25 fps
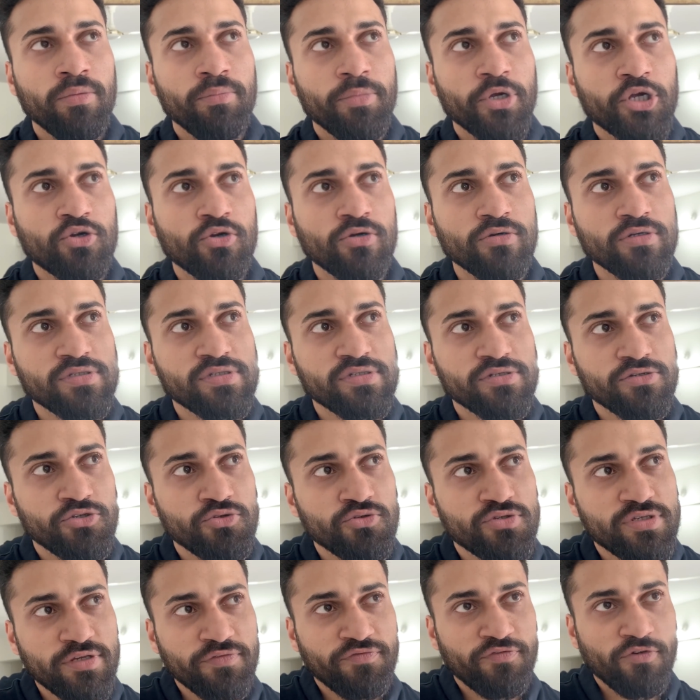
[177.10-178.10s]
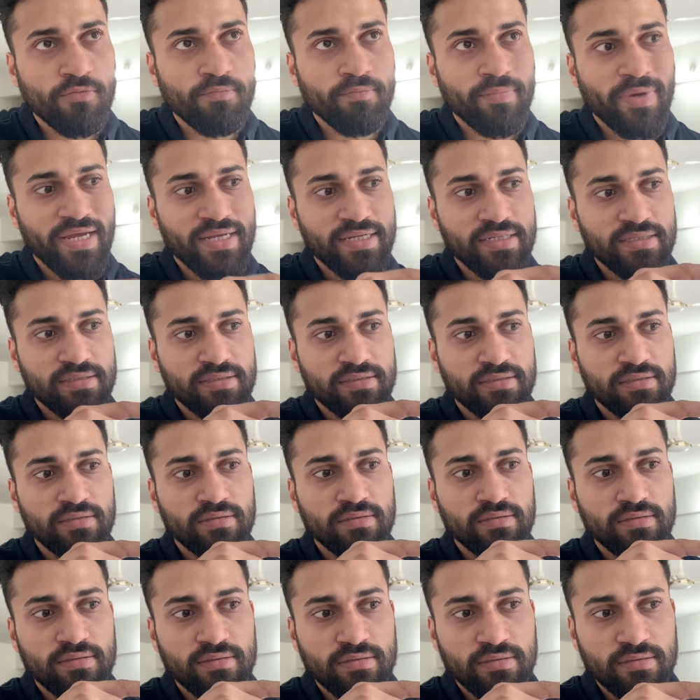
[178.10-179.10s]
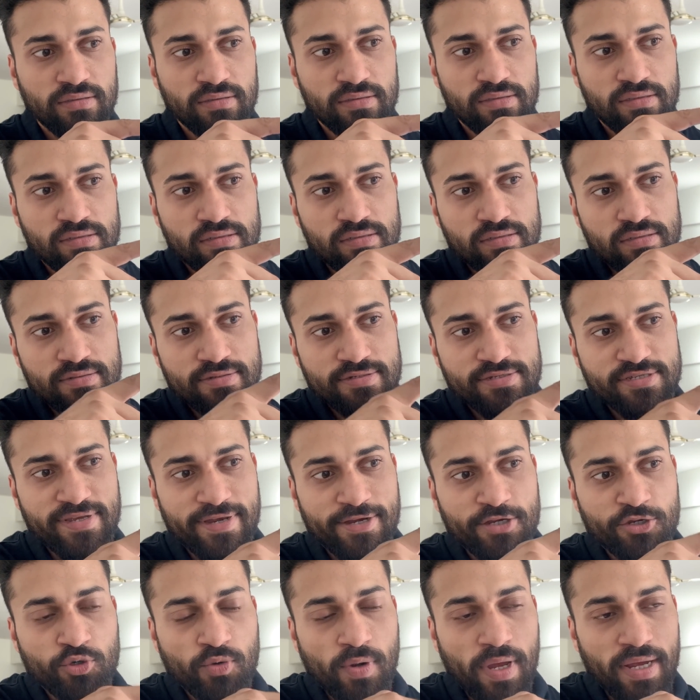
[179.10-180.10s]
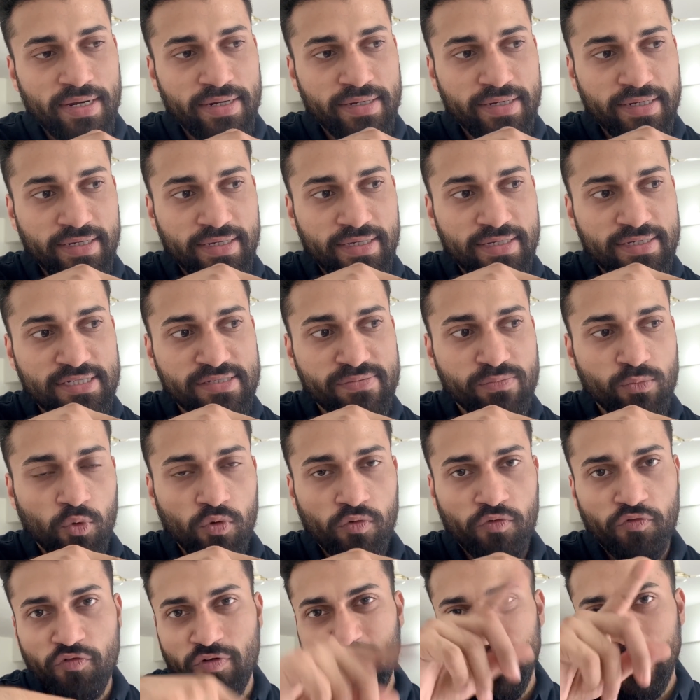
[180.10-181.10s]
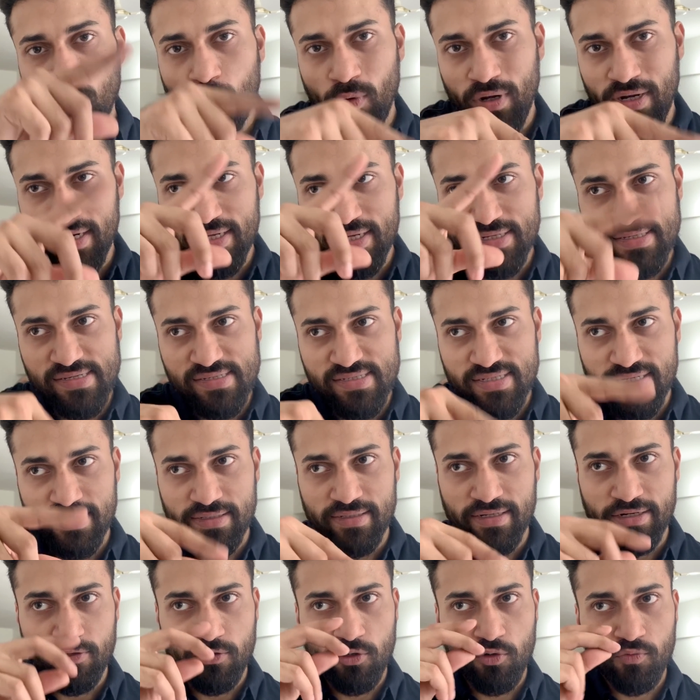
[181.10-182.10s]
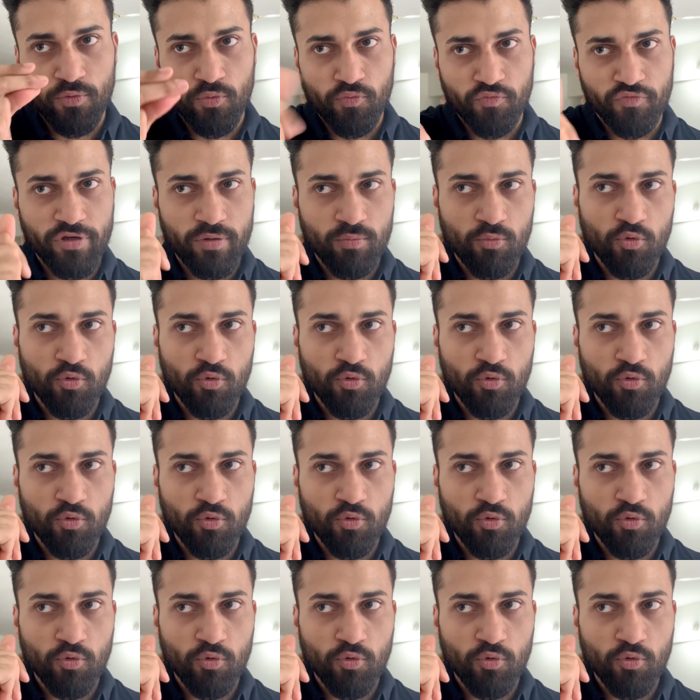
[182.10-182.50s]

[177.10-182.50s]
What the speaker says: Because you see, for men, the sexuality is more frequent, as I said, that we